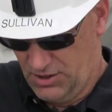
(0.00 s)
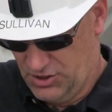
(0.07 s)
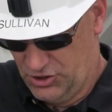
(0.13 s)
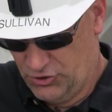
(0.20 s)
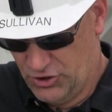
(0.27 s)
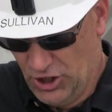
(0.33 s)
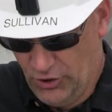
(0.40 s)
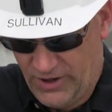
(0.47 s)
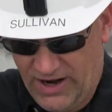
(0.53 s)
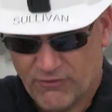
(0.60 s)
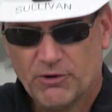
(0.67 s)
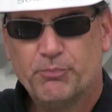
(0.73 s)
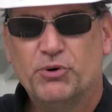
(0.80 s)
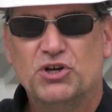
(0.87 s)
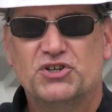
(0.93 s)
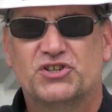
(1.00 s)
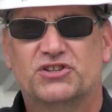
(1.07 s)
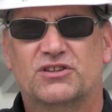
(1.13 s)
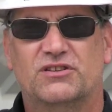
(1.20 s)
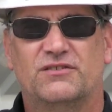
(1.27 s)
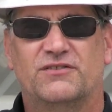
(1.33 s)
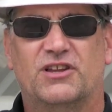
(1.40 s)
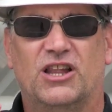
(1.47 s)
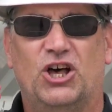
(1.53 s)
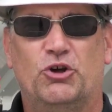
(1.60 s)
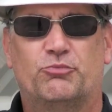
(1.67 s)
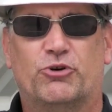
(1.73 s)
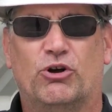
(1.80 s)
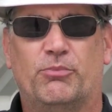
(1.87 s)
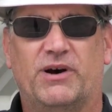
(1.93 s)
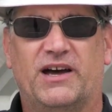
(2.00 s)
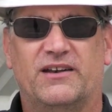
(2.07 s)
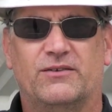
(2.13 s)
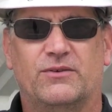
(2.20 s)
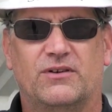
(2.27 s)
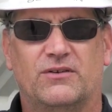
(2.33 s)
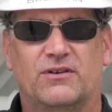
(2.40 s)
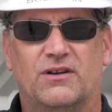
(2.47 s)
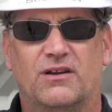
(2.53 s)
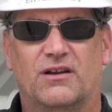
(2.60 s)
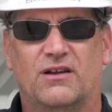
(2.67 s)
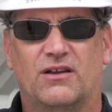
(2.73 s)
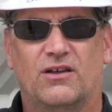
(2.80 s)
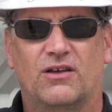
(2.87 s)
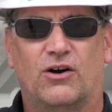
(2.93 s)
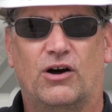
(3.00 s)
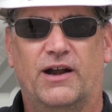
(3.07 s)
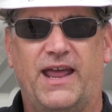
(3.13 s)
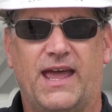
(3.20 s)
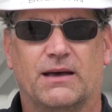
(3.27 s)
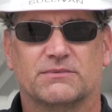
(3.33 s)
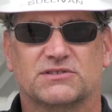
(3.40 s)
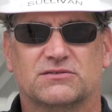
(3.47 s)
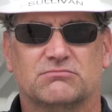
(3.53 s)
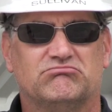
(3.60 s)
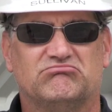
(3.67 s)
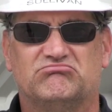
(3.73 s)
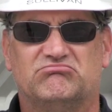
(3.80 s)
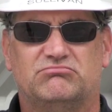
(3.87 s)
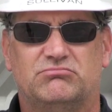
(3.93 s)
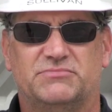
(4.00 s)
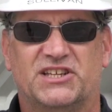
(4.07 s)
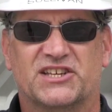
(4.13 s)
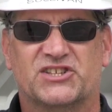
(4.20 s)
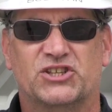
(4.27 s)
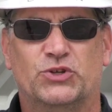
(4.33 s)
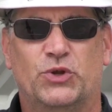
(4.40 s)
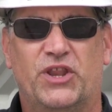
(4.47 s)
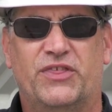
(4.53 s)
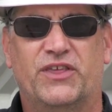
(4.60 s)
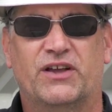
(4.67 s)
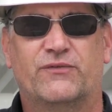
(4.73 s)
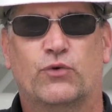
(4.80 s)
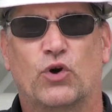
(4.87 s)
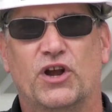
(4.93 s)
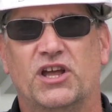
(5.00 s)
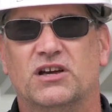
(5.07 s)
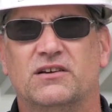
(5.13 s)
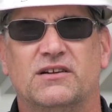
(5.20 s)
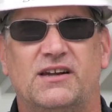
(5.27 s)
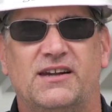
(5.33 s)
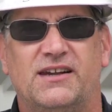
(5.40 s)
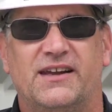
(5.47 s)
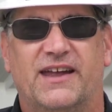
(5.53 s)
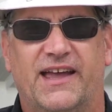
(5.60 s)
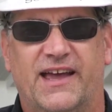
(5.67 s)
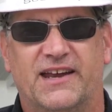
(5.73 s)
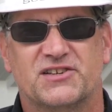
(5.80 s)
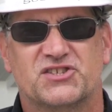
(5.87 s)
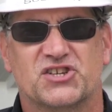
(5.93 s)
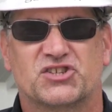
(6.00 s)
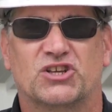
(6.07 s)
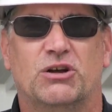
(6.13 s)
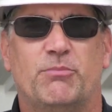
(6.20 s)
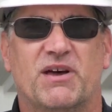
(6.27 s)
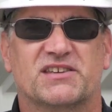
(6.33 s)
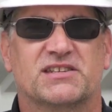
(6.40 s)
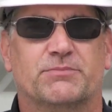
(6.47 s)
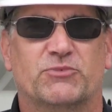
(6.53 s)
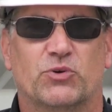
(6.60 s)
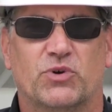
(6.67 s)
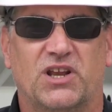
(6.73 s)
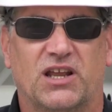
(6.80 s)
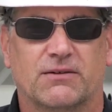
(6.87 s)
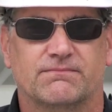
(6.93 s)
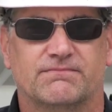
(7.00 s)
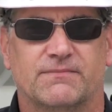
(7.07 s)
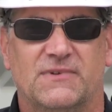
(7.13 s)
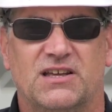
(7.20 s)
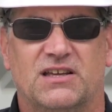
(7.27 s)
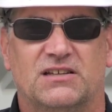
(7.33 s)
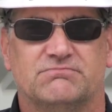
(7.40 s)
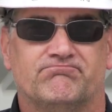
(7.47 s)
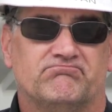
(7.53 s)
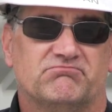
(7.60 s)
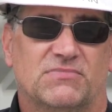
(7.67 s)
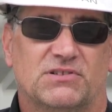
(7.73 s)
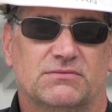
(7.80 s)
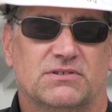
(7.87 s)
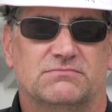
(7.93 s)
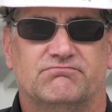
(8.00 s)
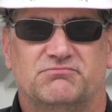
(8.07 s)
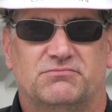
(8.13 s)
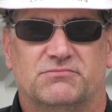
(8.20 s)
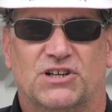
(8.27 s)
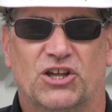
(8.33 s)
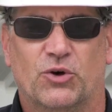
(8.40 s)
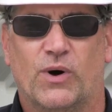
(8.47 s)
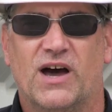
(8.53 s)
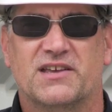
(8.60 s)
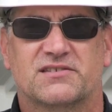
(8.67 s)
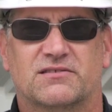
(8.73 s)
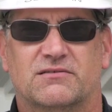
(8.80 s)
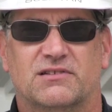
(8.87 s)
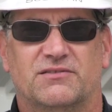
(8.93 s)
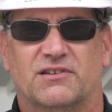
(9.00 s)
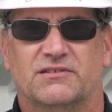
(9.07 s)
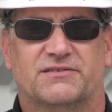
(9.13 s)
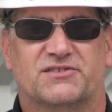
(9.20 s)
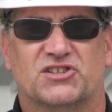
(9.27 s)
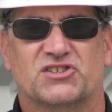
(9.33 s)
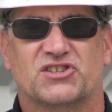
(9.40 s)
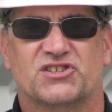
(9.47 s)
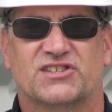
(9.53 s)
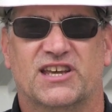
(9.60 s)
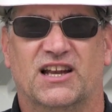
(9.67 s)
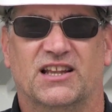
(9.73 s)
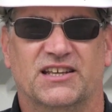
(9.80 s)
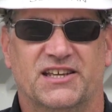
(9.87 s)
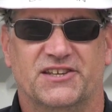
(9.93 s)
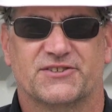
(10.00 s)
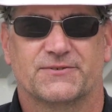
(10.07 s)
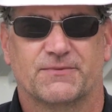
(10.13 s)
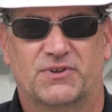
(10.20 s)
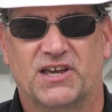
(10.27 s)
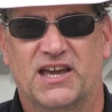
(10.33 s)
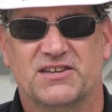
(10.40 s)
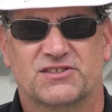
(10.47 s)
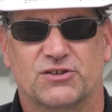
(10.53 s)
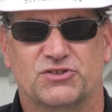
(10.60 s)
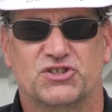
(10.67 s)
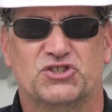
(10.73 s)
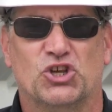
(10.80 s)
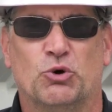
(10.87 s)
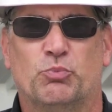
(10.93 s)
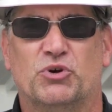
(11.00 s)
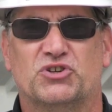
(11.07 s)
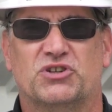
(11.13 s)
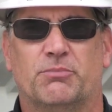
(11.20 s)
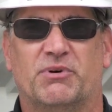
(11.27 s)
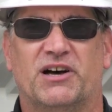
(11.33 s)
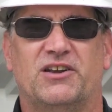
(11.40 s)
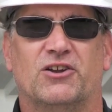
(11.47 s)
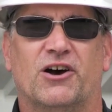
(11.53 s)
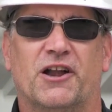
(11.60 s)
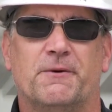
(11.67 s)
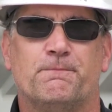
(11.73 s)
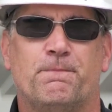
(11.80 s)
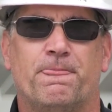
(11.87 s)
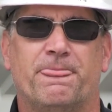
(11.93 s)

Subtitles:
You don't ever push the load pro button on amps. It doesn't do anything for you, and it's just gonna mess up the reading. Otherwise, it's just a set of leads, okay? So just don't push the button on it.